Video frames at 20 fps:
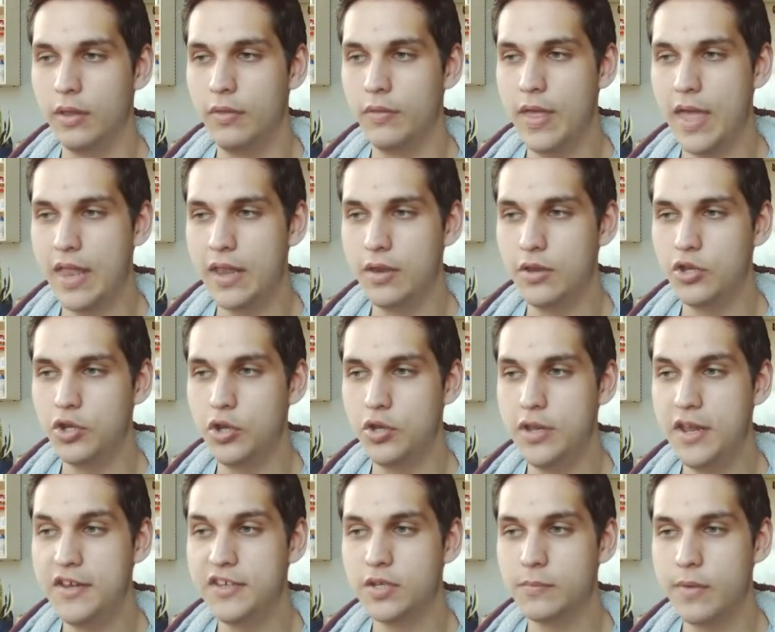then you
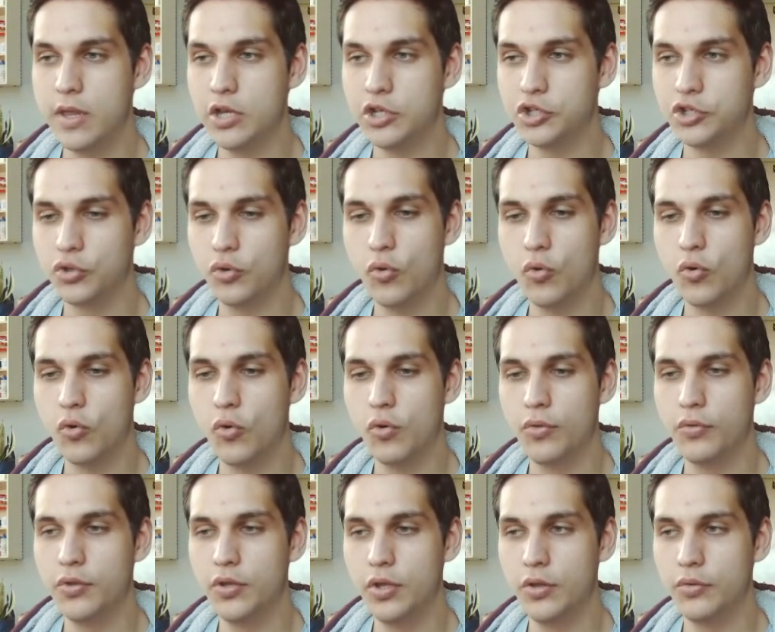need to make
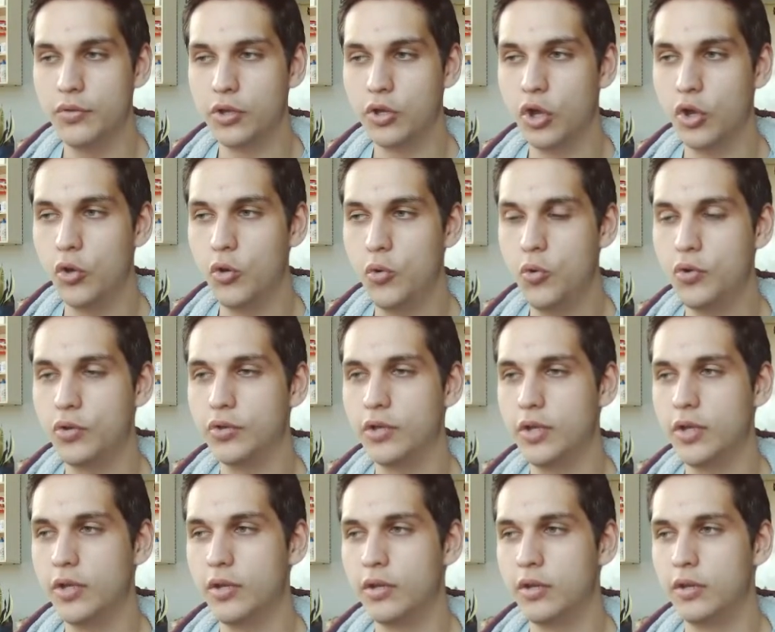sure that the code
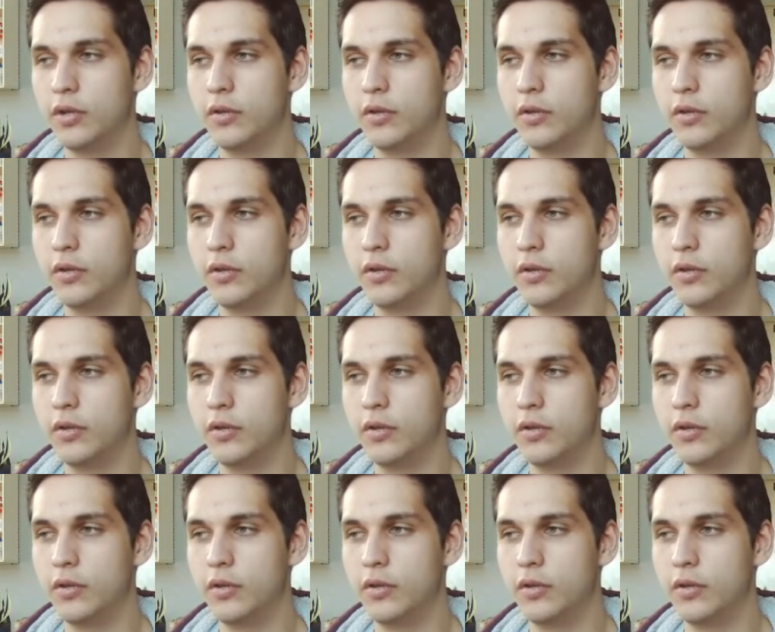that